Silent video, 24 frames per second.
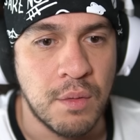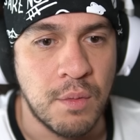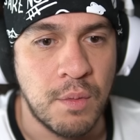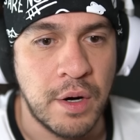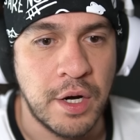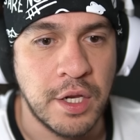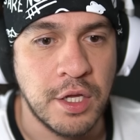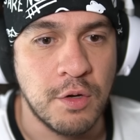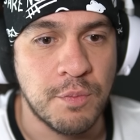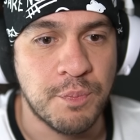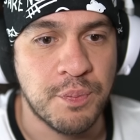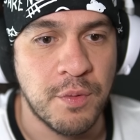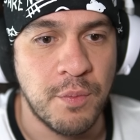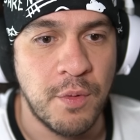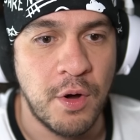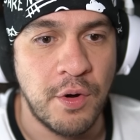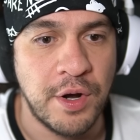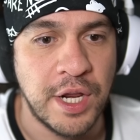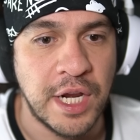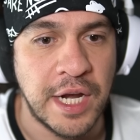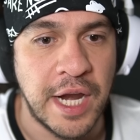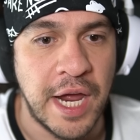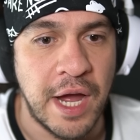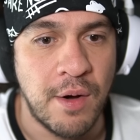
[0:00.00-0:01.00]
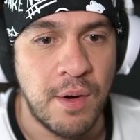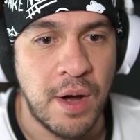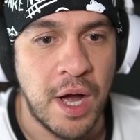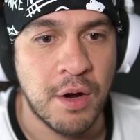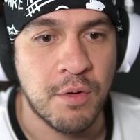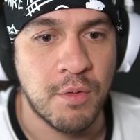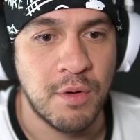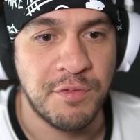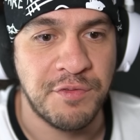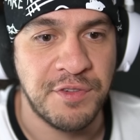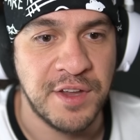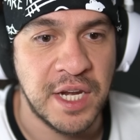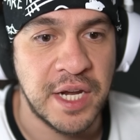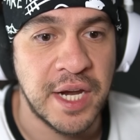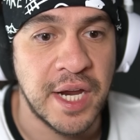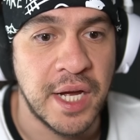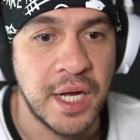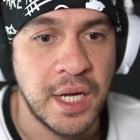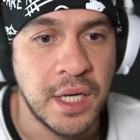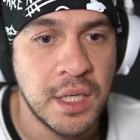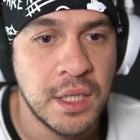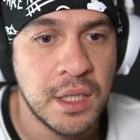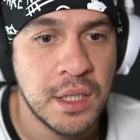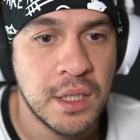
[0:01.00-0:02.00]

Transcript: What are you promoting now, Awkwafina?